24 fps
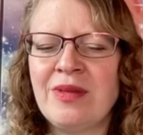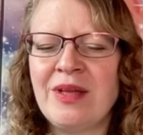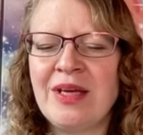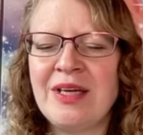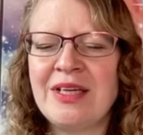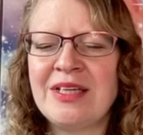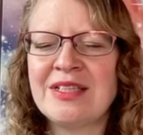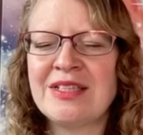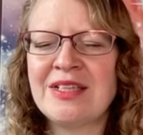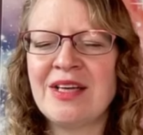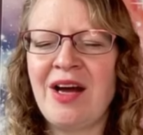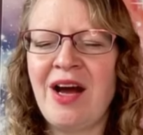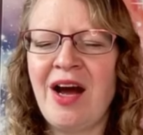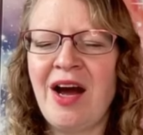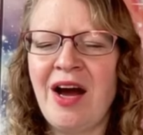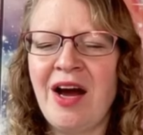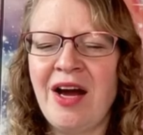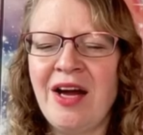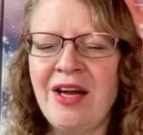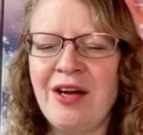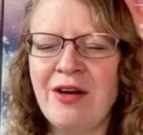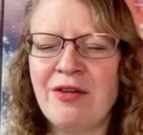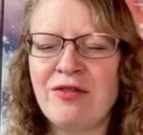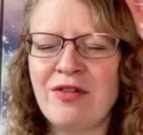that is a
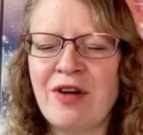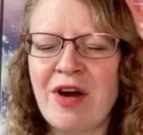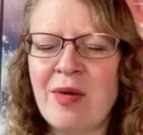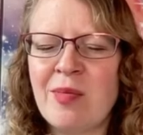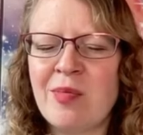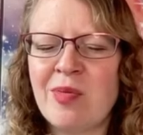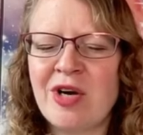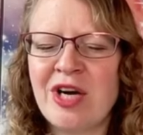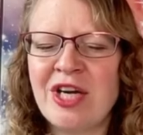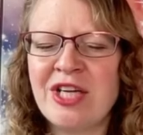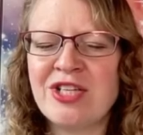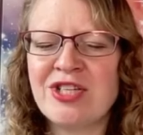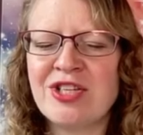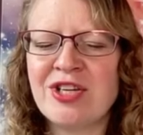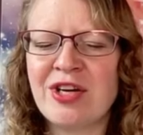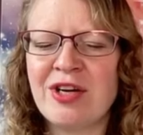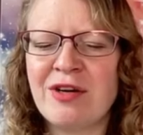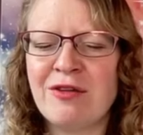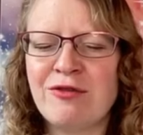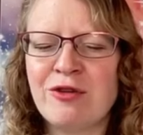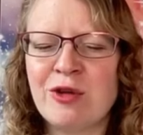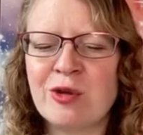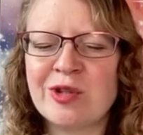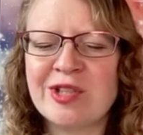higher
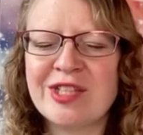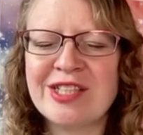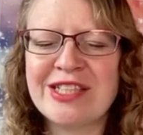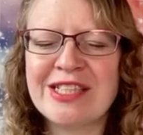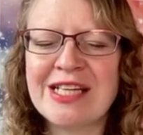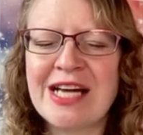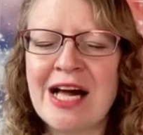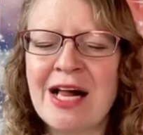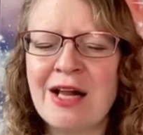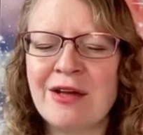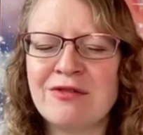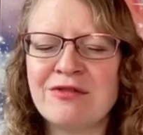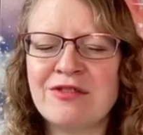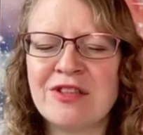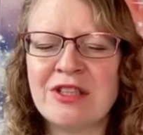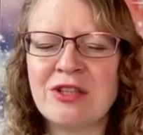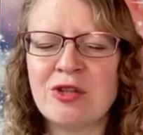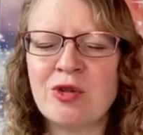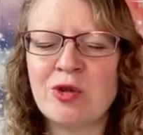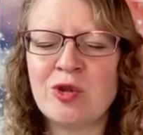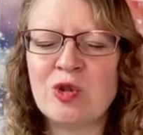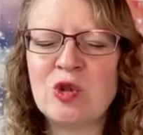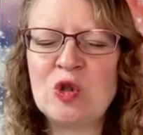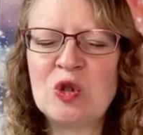vibration of yourself
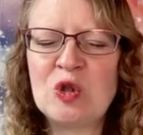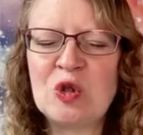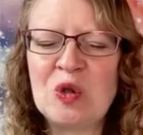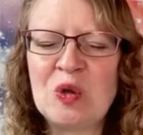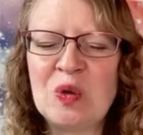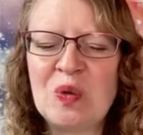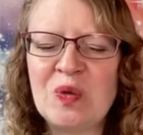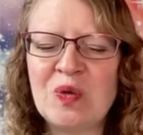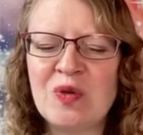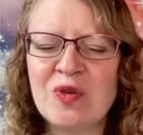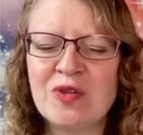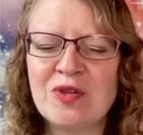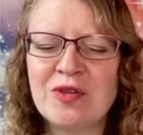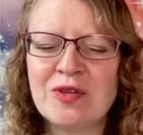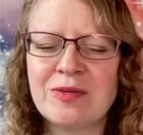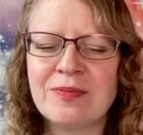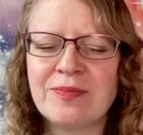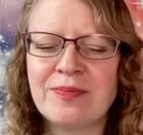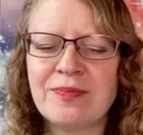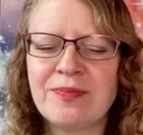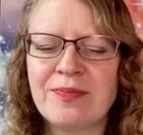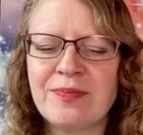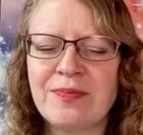and your truth.